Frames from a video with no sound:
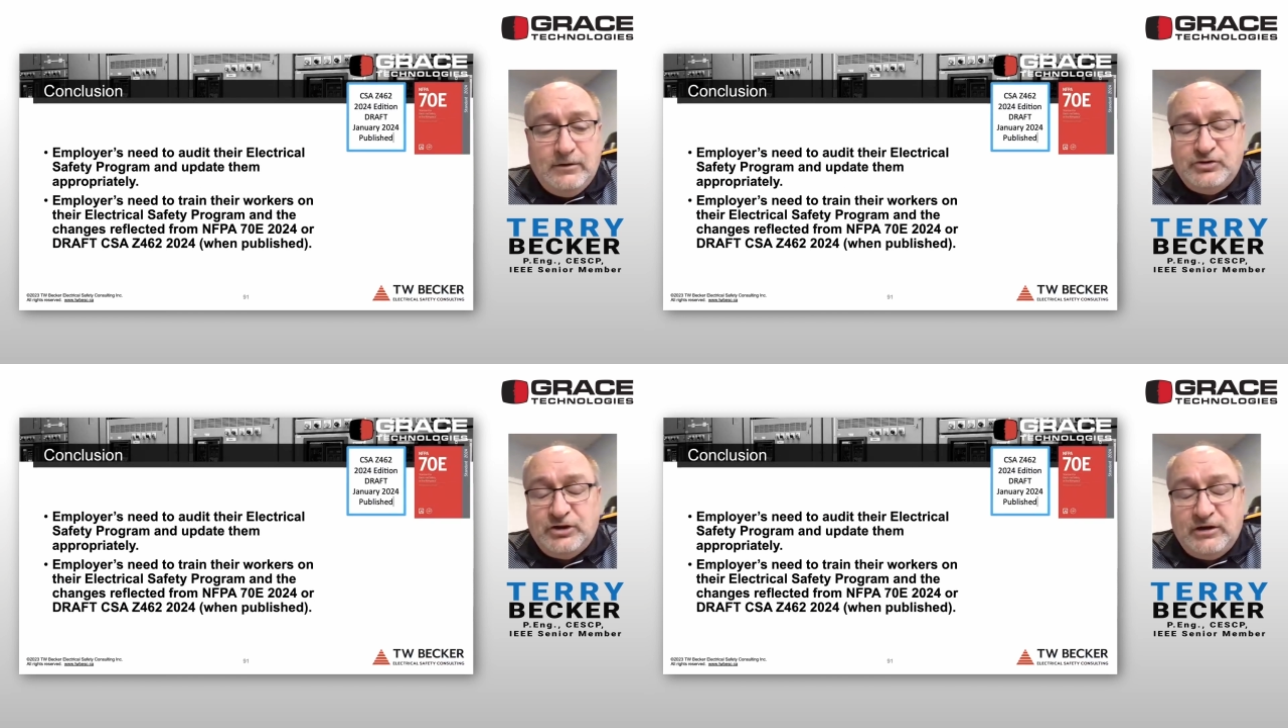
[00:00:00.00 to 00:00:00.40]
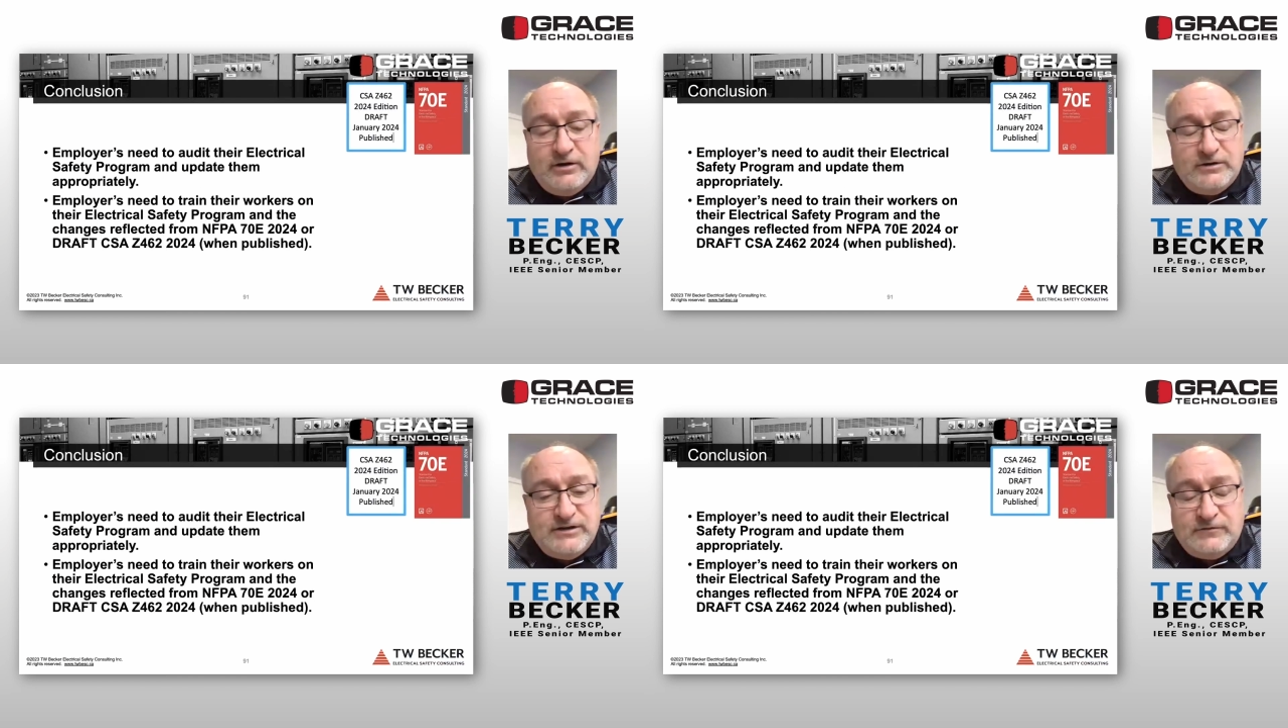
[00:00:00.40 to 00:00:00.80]
You know,
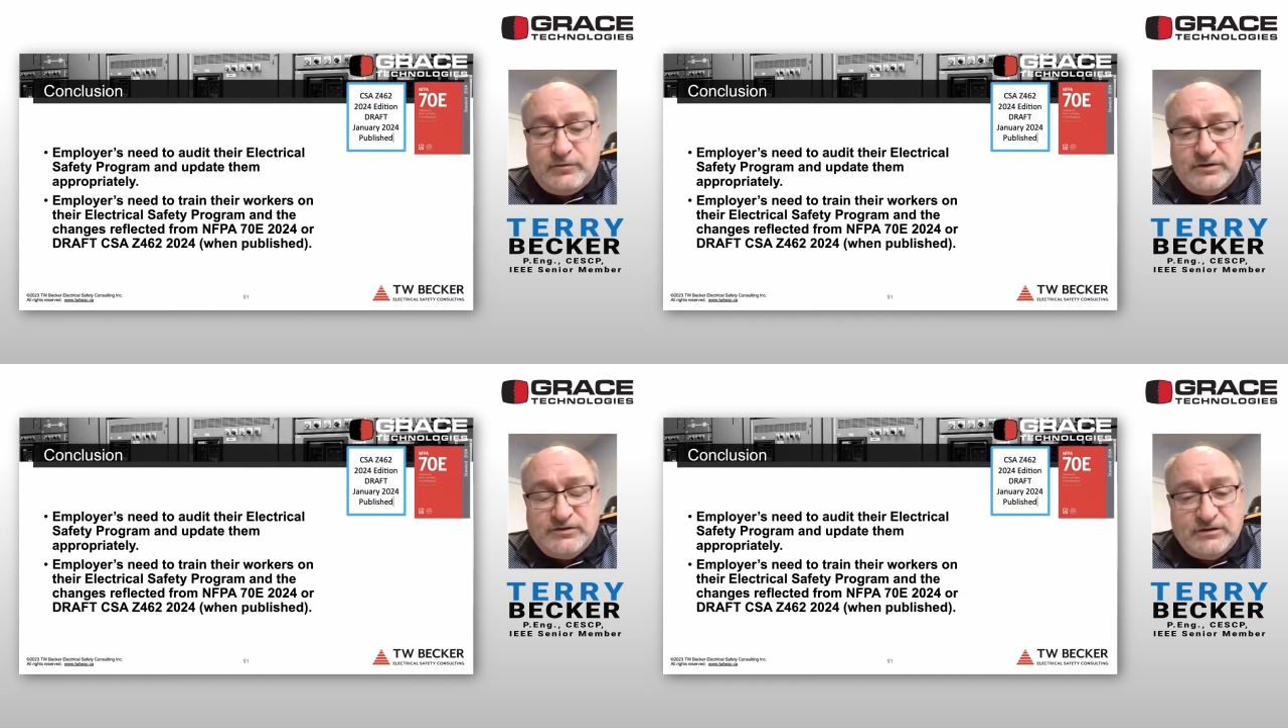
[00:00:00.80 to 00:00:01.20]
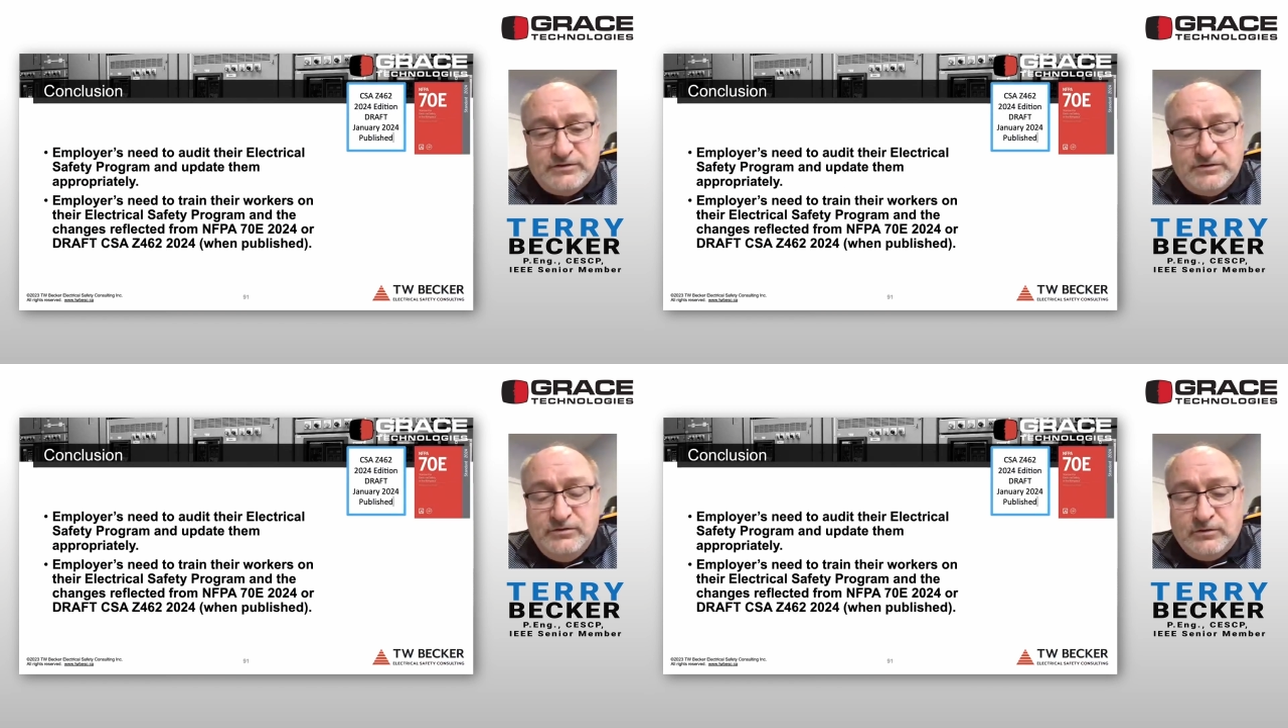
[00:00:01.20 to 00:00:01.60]
generic
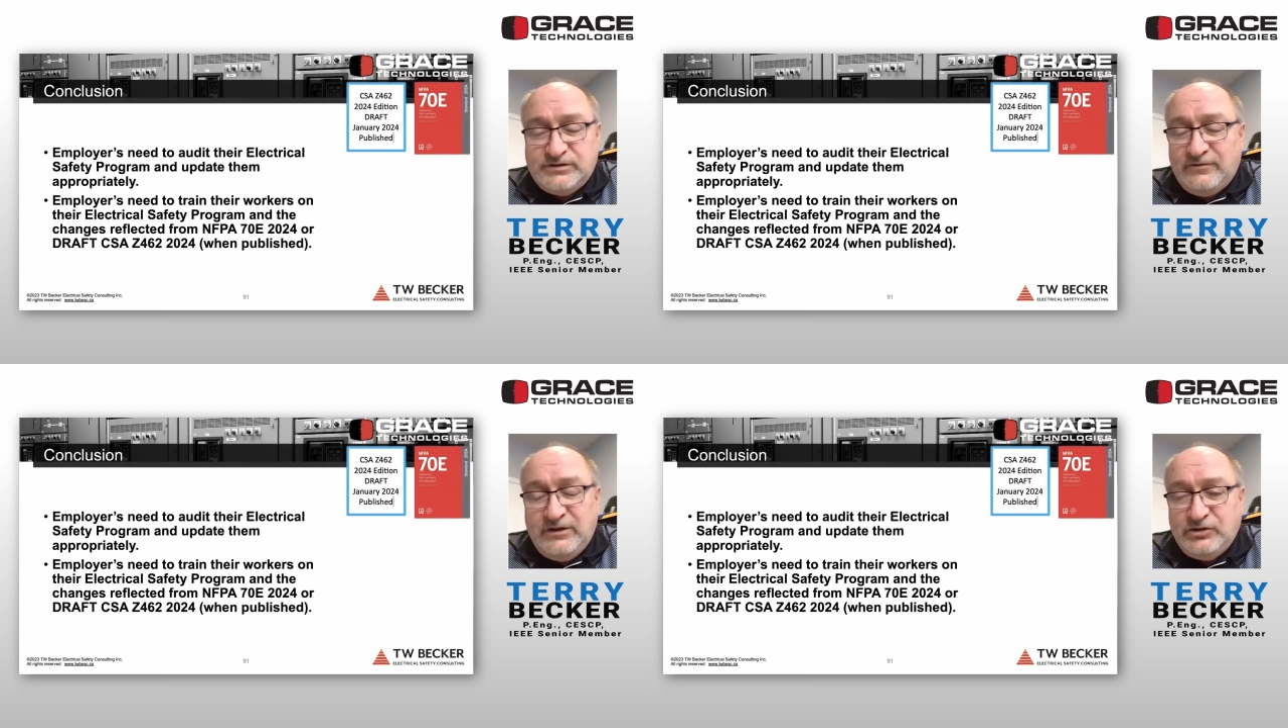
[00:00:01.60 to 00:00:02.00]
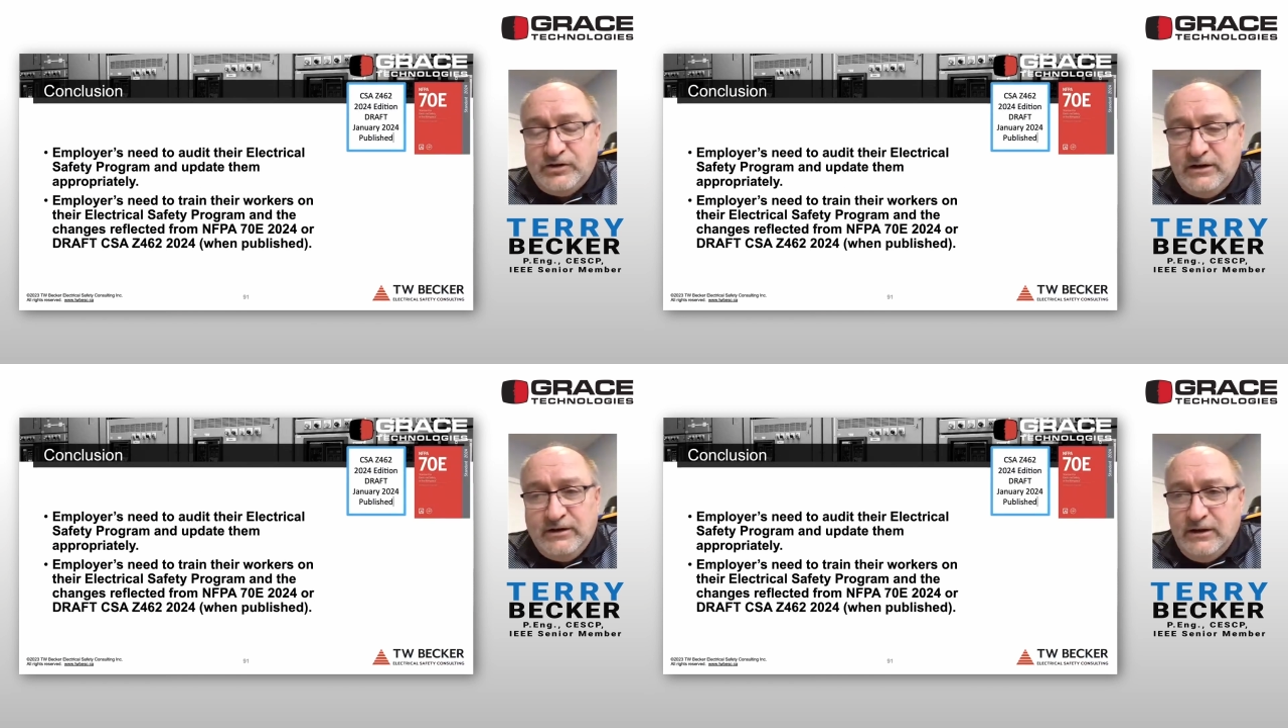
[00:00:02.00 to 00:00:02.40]
Z462 or 70
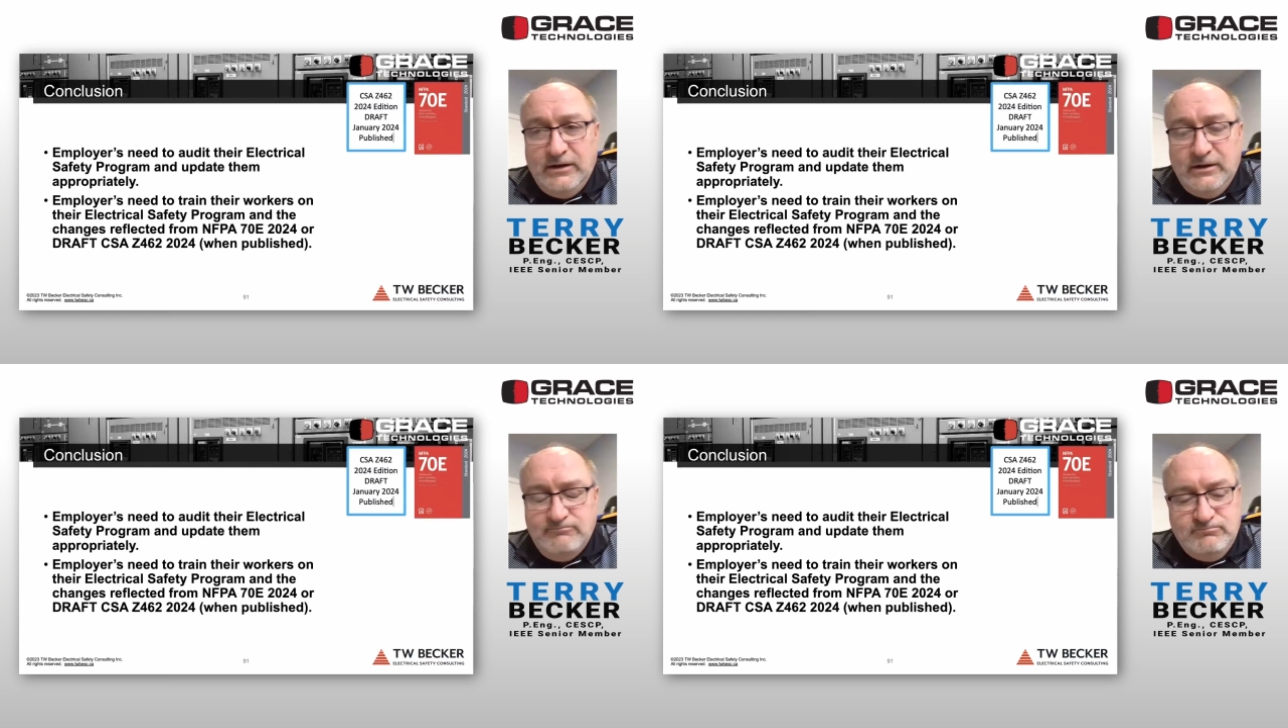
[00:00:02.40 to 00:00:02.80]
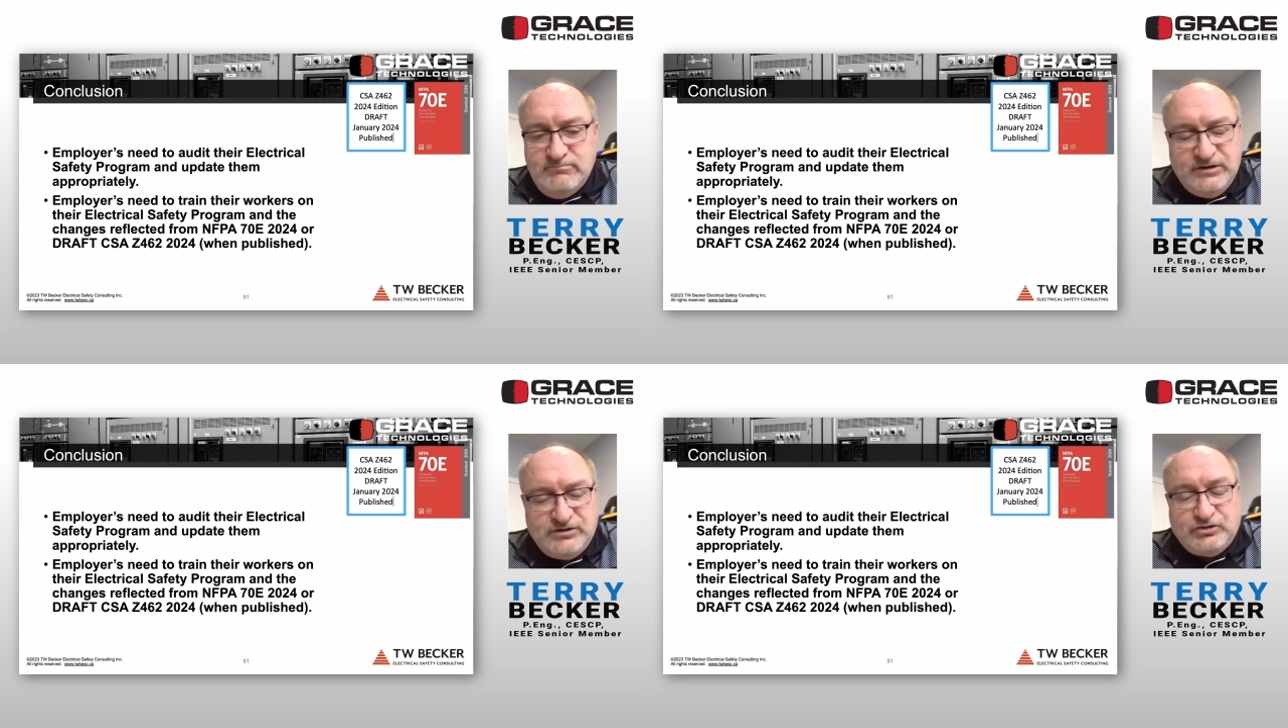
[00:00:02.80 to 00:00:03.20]
training,
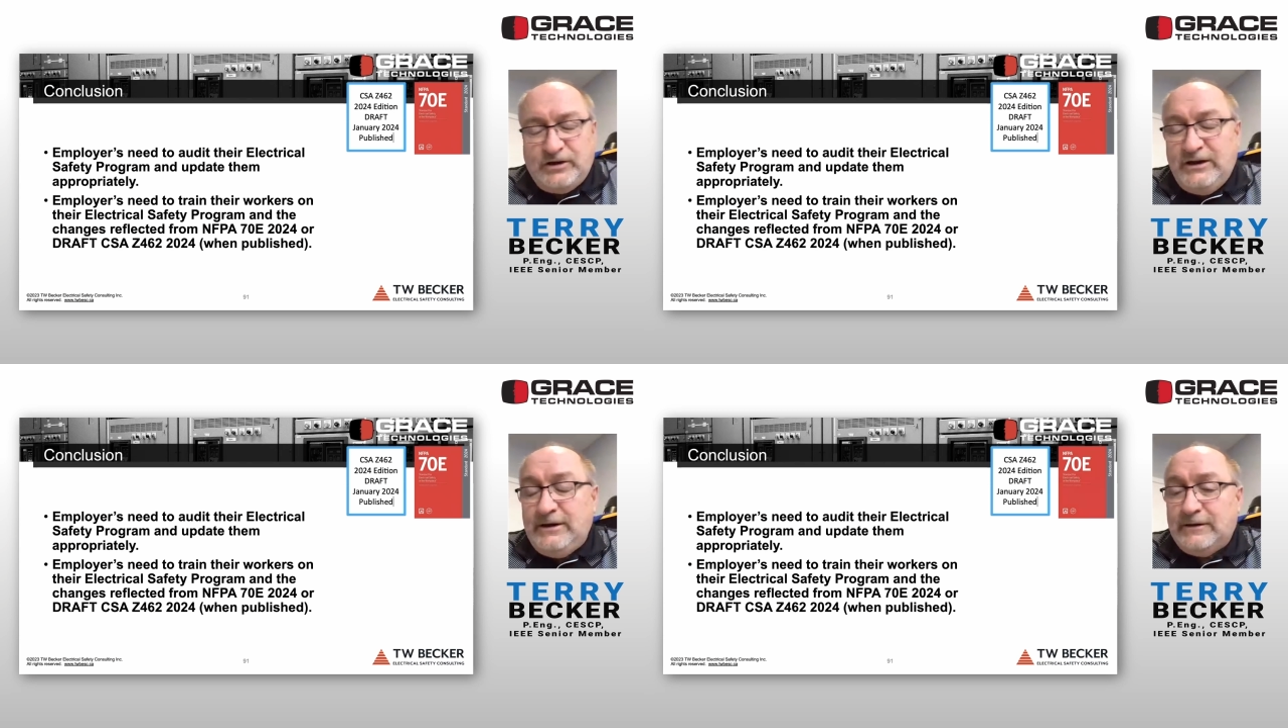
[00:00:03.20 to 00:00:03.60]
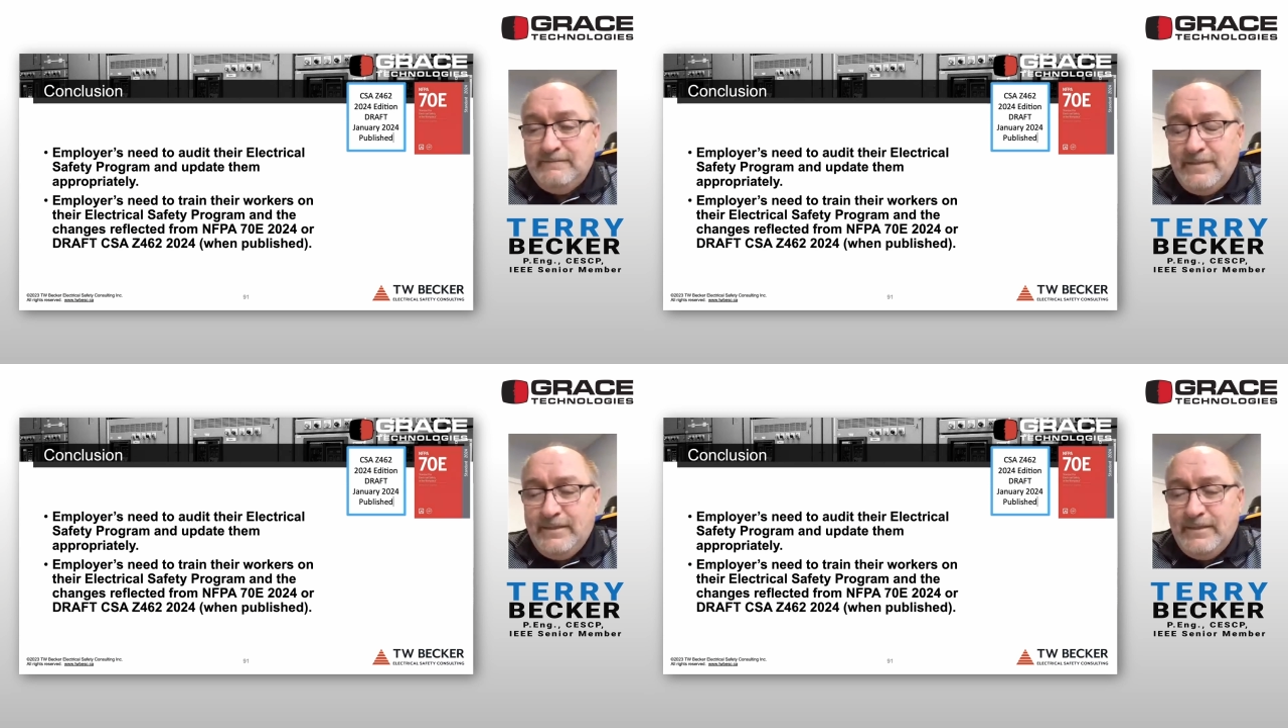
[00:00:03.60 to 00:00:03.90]
it's just training.